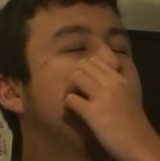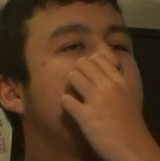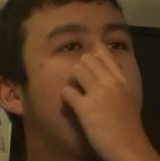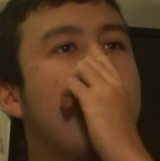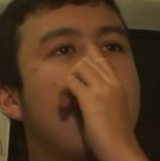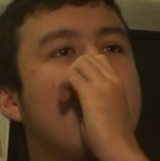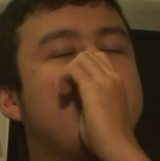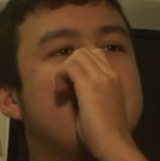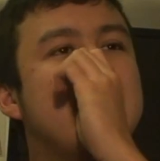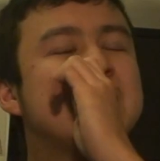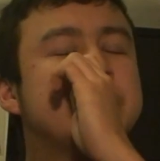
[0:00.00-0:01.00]

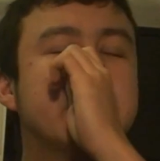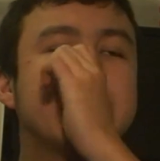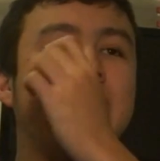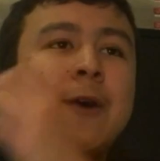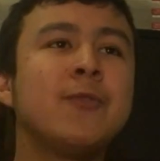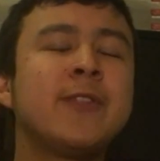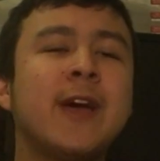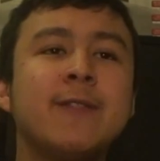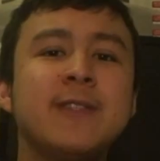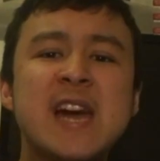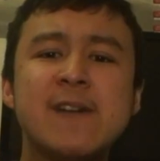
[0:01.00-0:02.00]
But let's not count
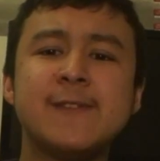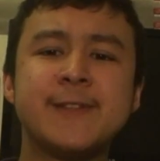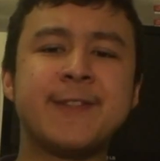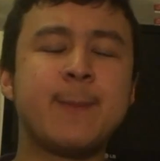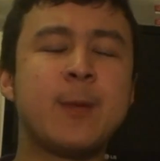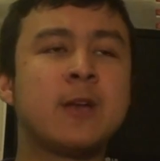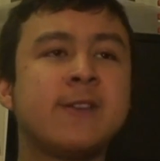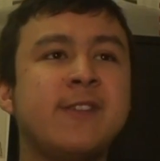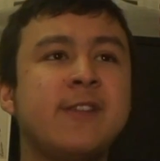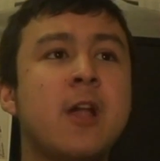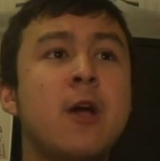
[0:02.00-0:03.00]
out the others, to be
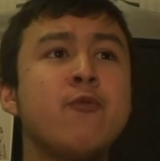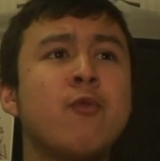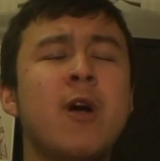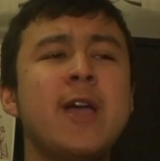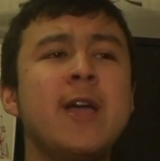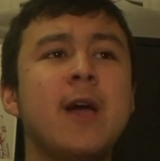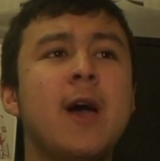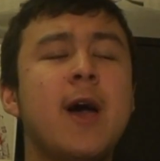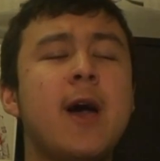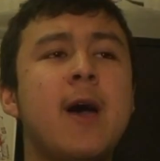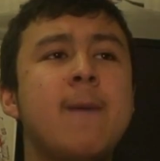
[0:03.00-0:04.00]
honest, you know, right?
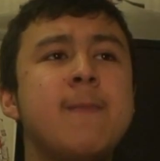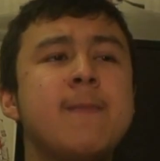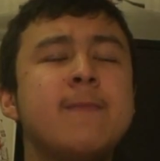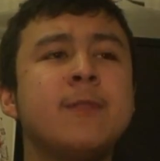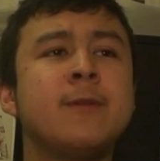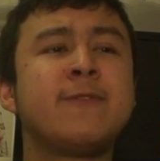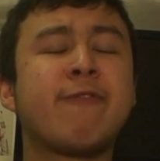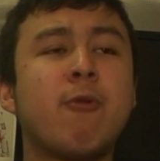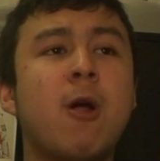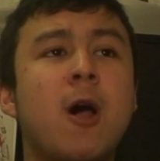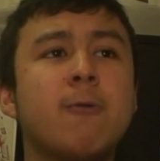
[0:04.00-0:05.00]
The
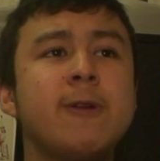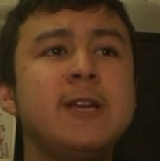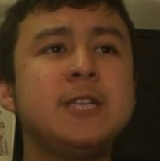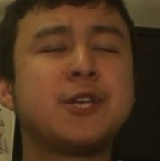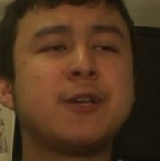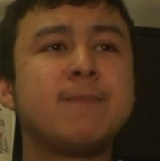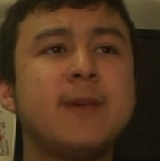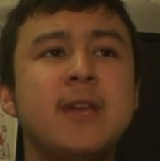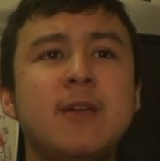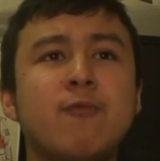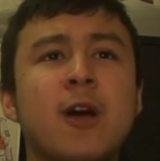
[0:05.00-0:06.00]
Ferraris could
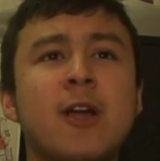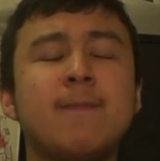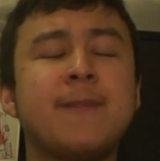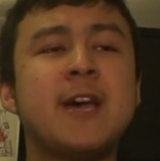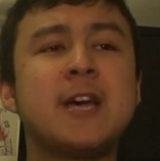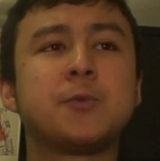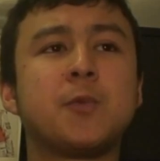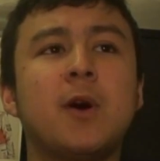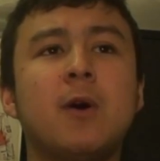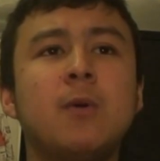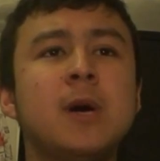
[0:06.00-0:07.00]
be right up there as
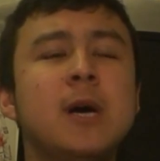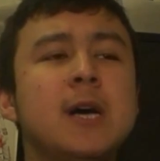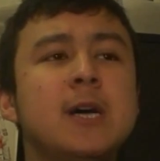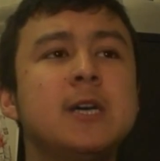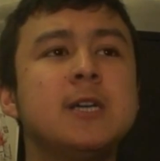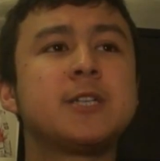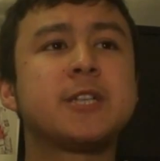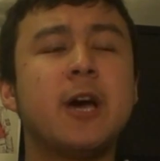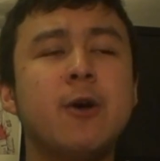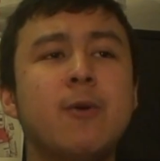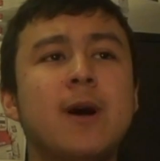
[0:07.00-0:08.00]
well.
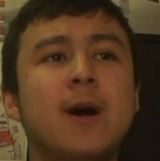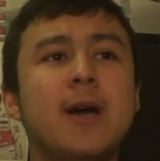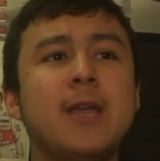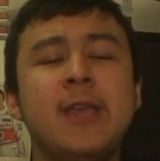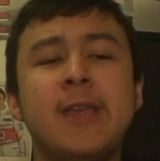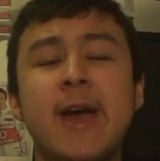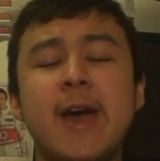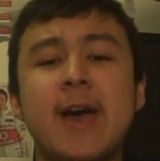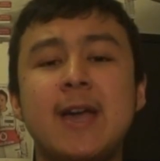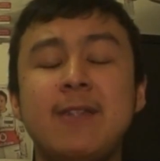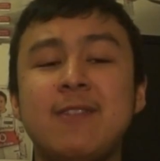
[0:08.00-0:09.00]
So yeah,
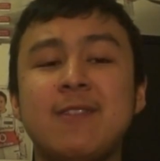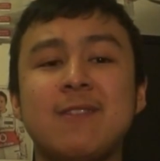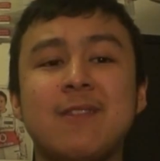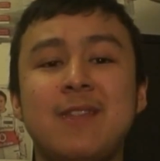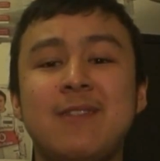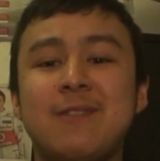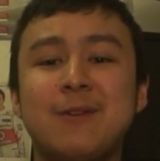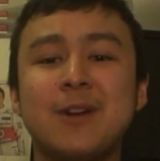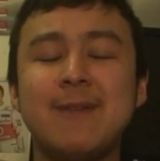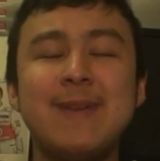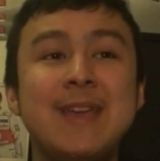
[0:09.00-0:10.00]
it's not
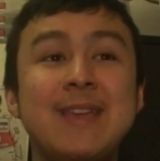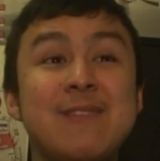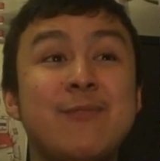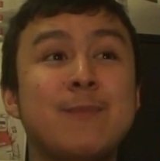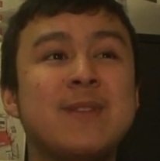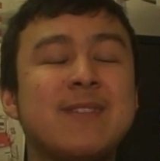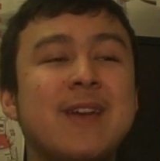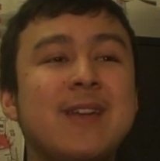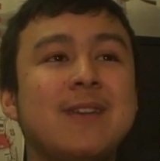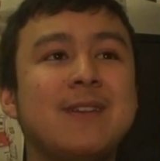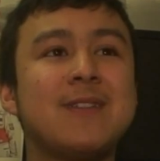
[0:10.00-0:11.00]
going to be easy for
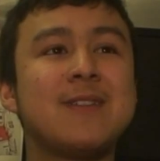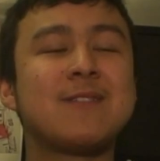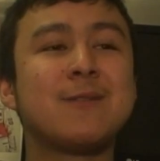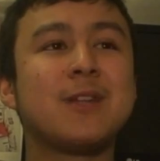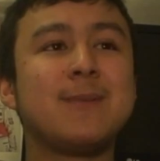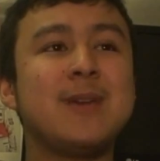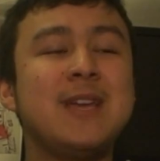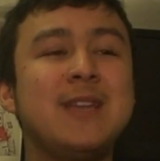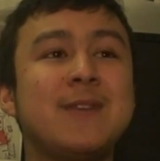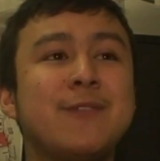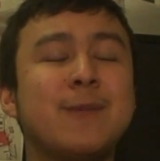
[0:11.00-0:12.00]
Mercedes. It's not going to be
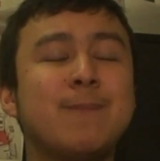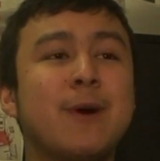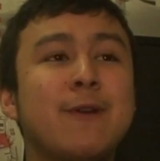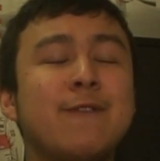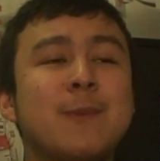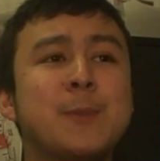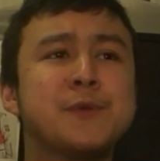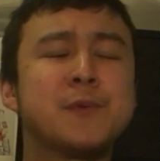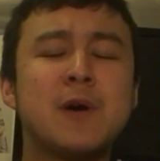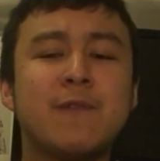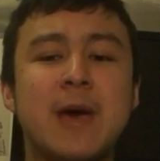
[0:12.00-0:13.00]
easy for the both of them as
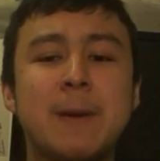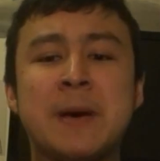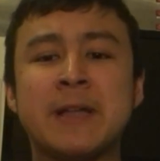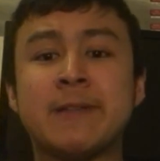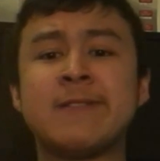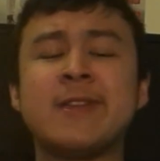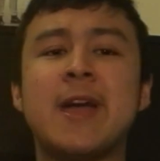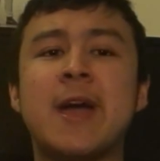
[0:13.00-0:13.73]
well, for that matter. So